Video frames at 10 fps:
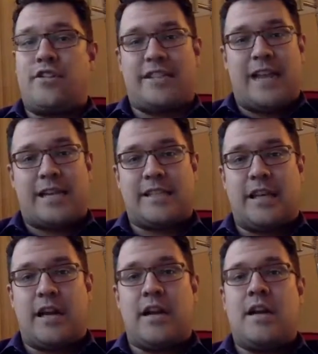they're
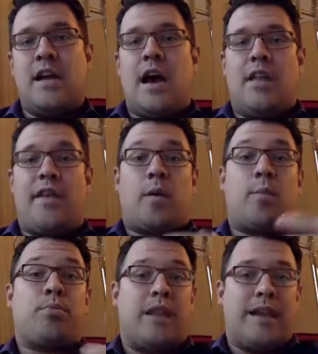sexier. They
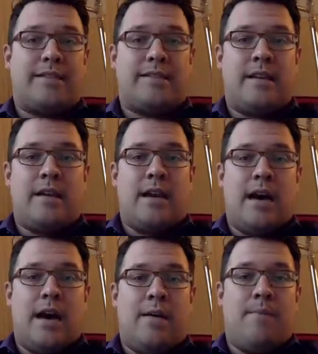replace,
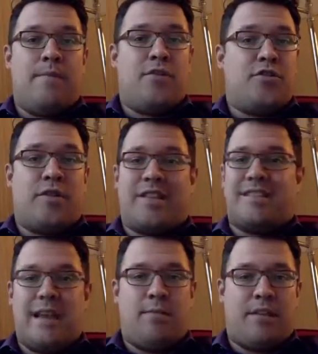they're doing the
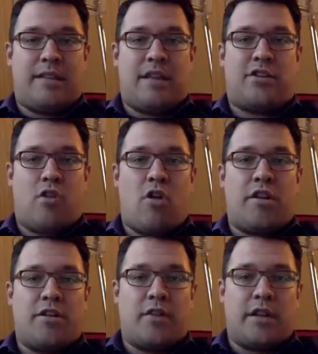same thing that you're
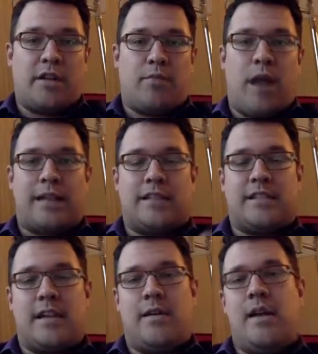already doing in your
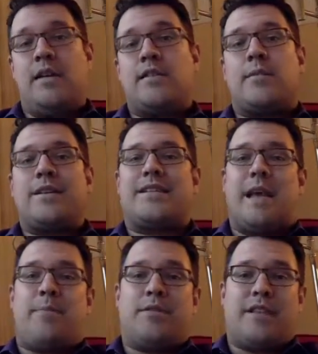practice. Some
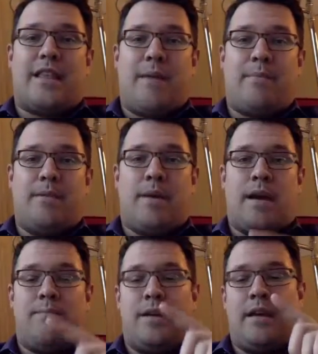examples of that
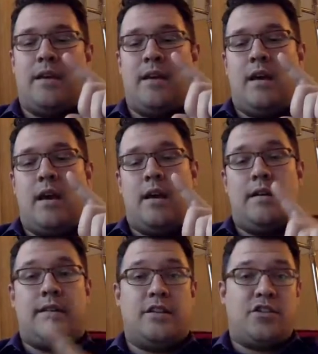might be
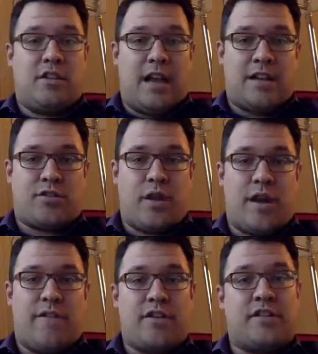a digital
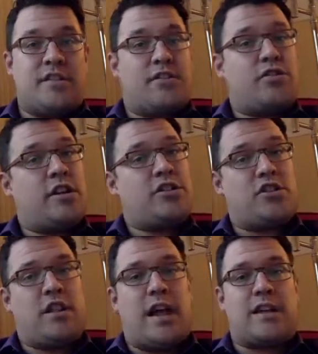X-ray versus a
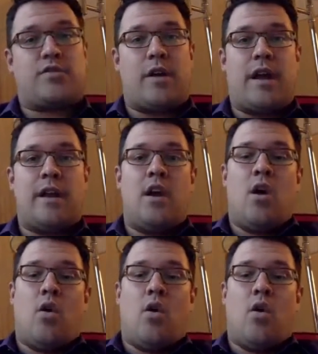traditional X-ray,